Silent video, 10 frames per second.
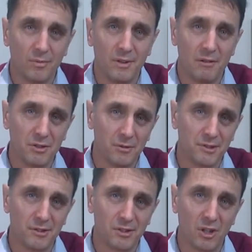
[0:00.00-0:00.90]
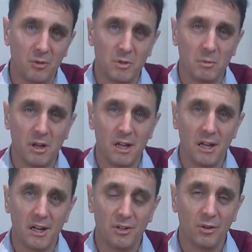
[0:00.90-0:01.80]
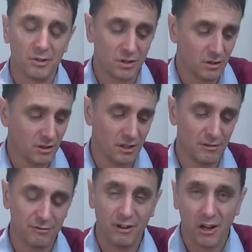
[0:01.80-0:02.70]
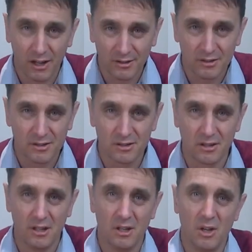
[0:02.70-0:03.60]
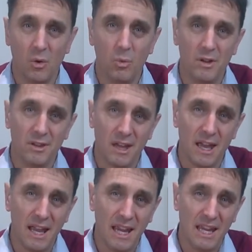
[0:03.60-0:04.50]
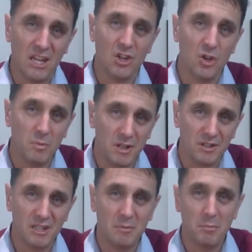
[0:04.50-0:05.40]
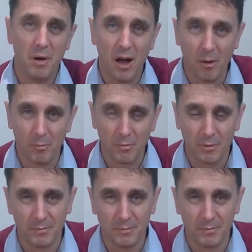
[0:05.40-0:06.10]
there is also scope to buy an Octagon Advance with a humidity pump.